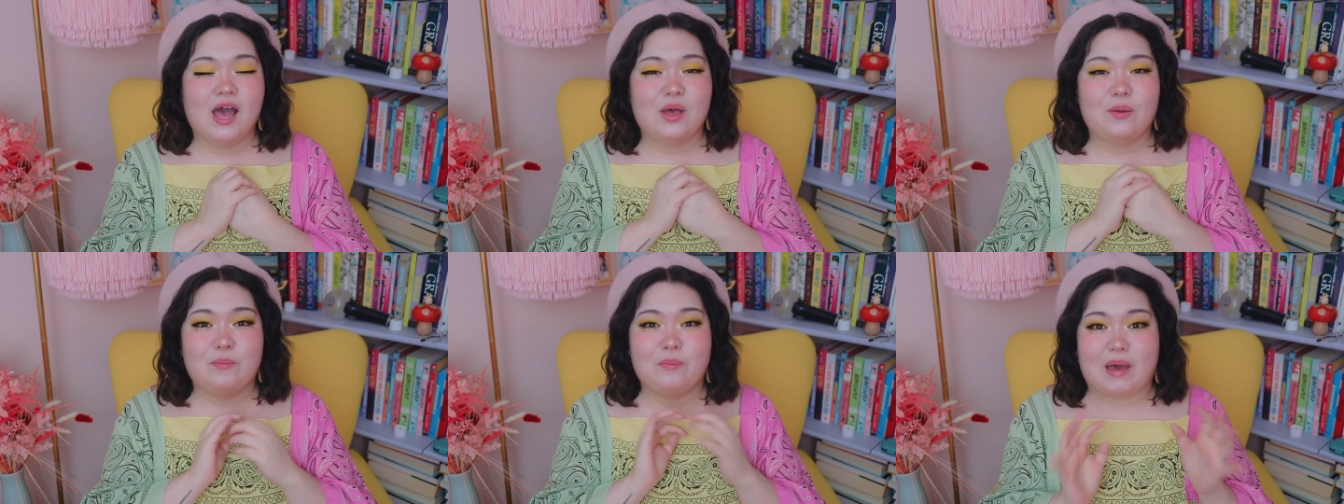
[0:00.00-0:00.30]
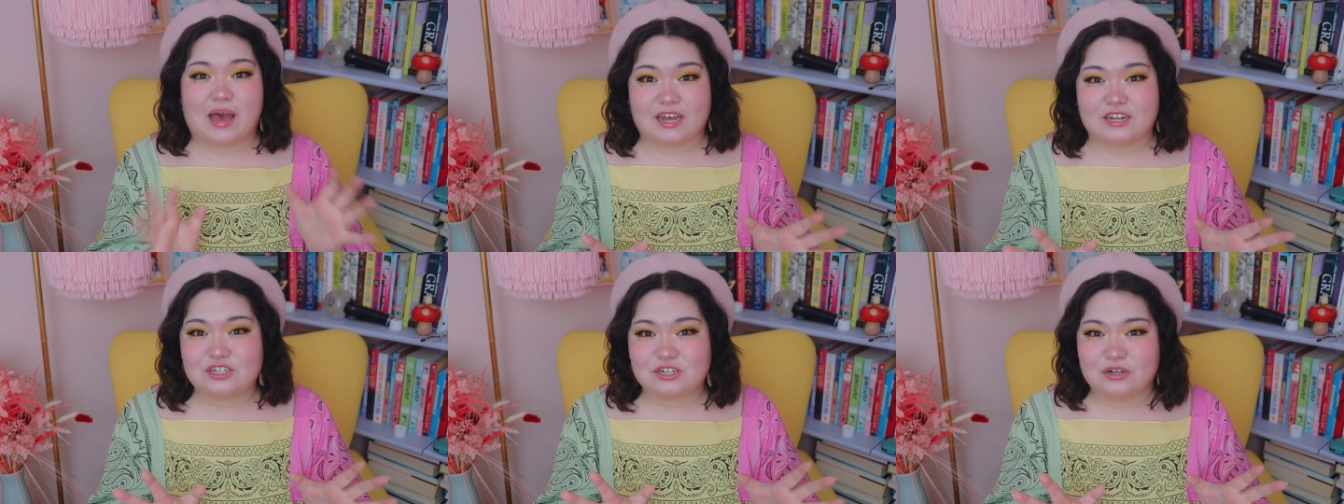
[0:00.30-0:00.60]

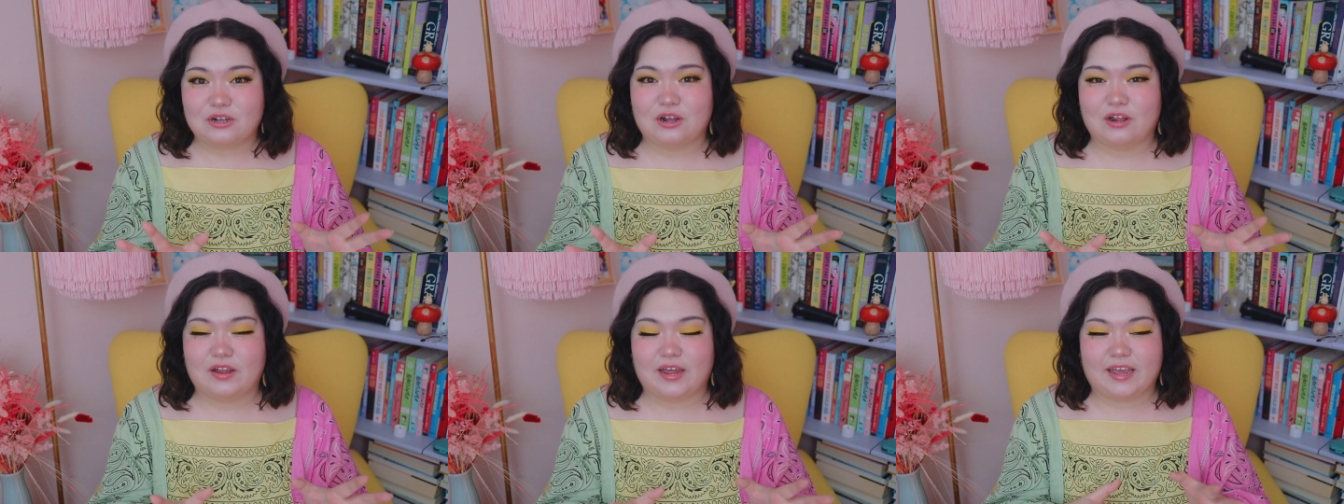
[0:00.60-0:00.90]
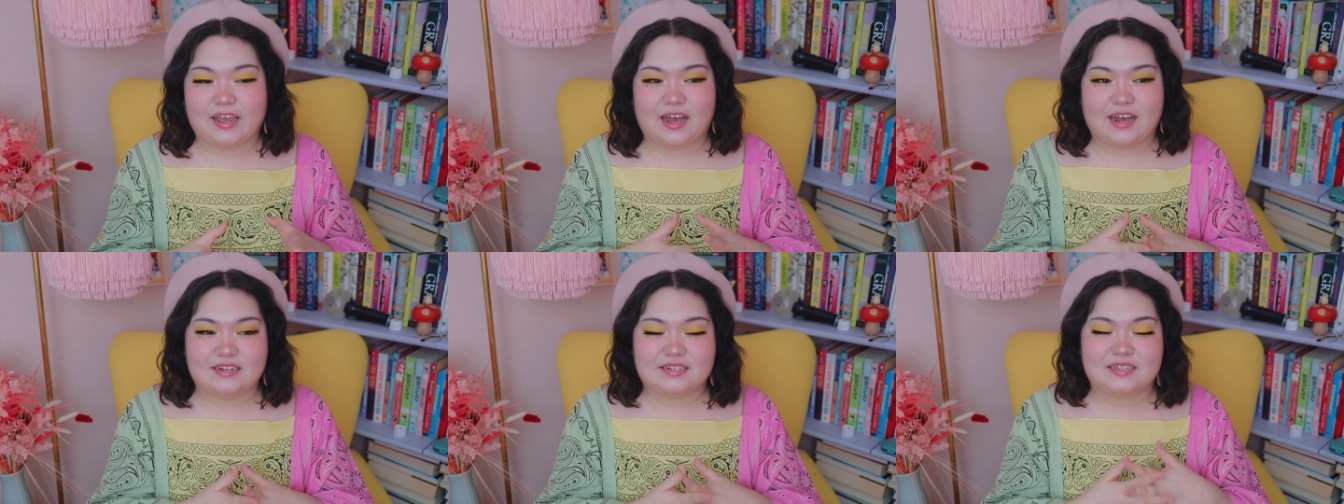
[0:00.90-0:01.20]
magical
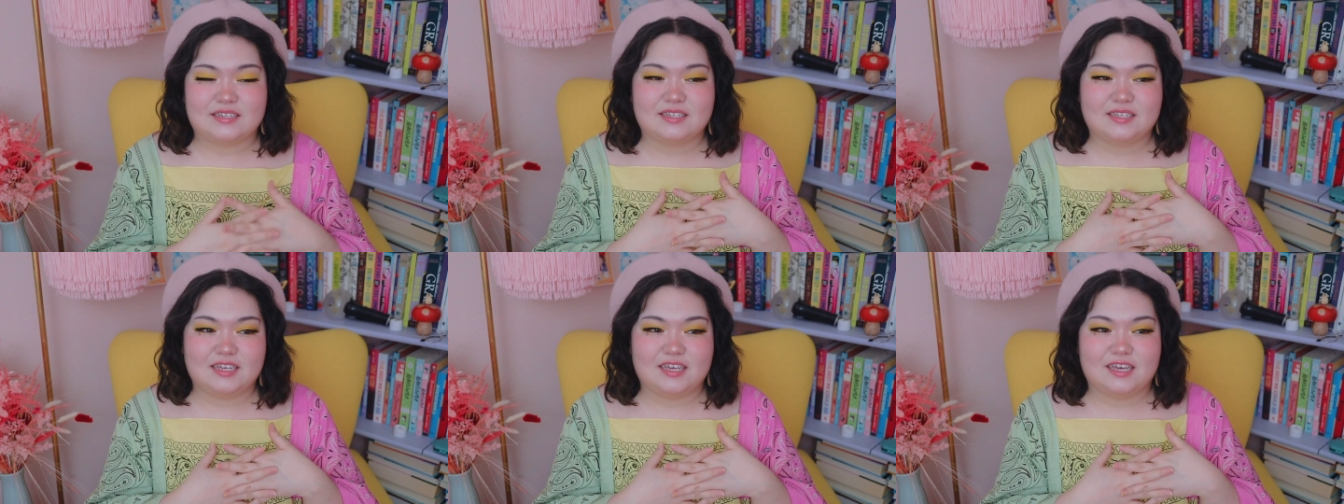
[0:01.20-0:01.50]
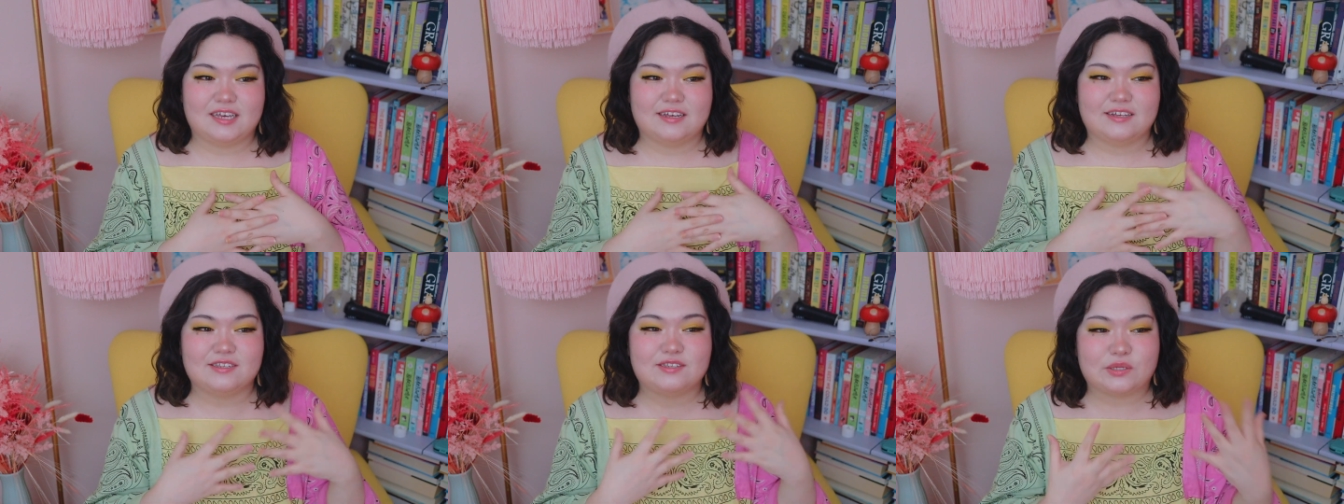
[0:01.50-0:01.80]
I got to
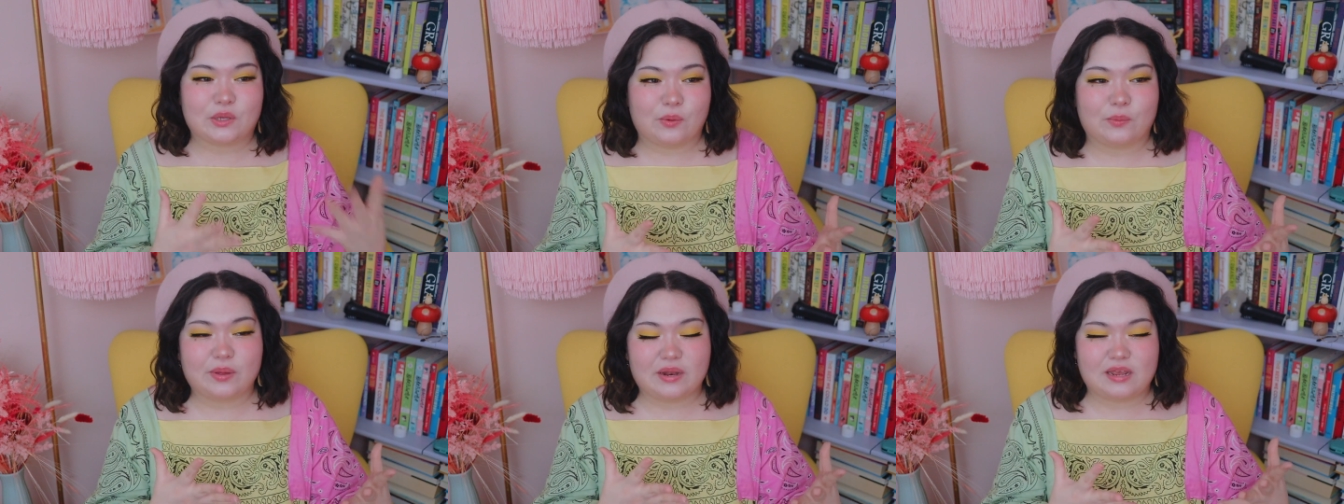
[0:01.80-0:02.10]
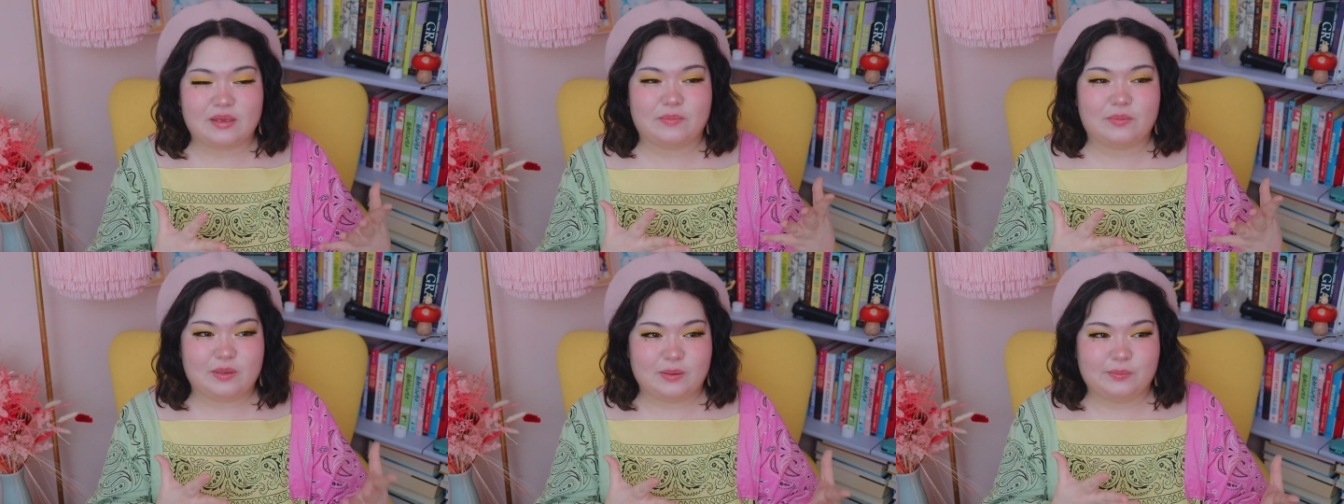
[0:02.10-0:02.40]
see so
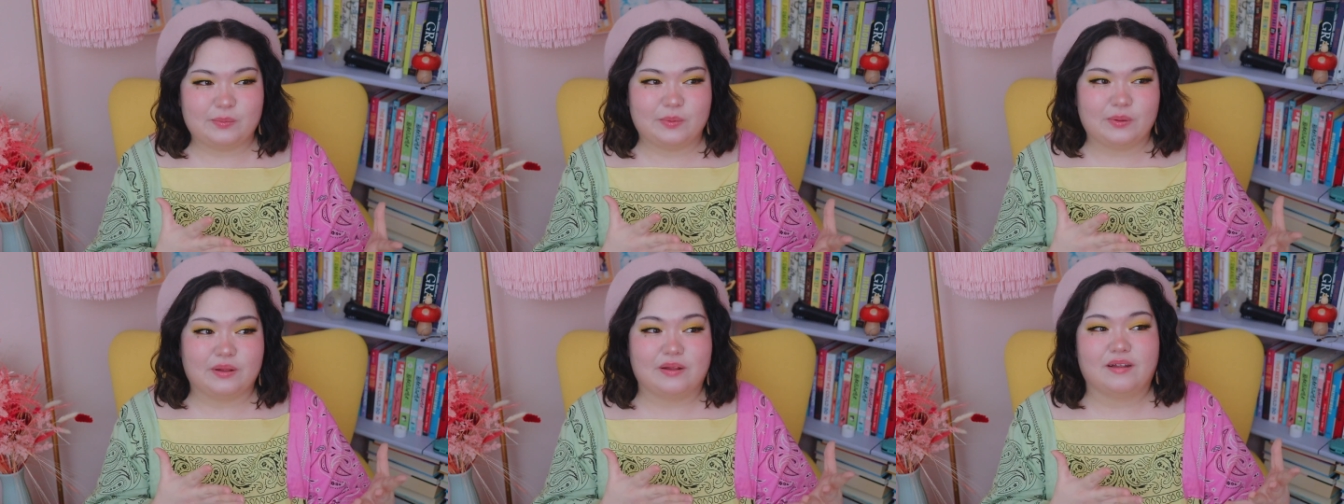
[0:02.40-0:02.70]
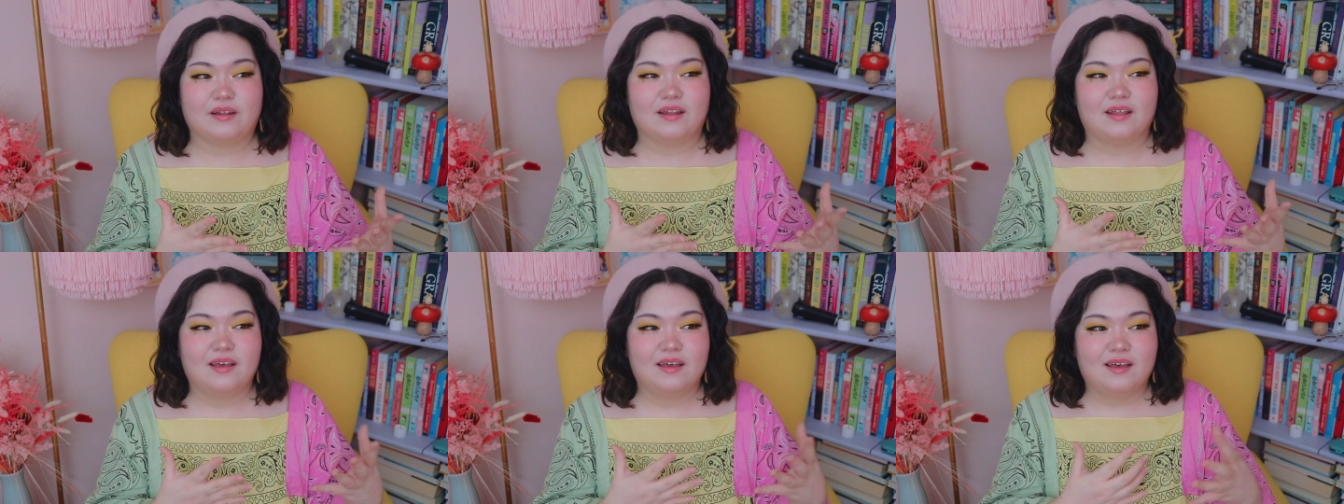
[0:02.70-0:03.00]
many
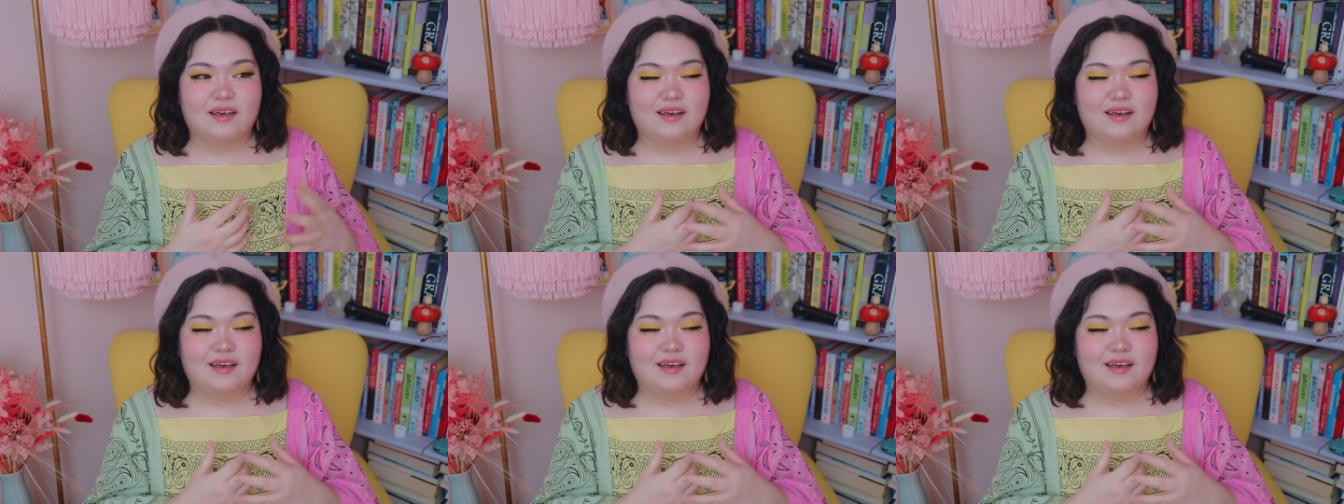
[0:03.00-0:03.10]
people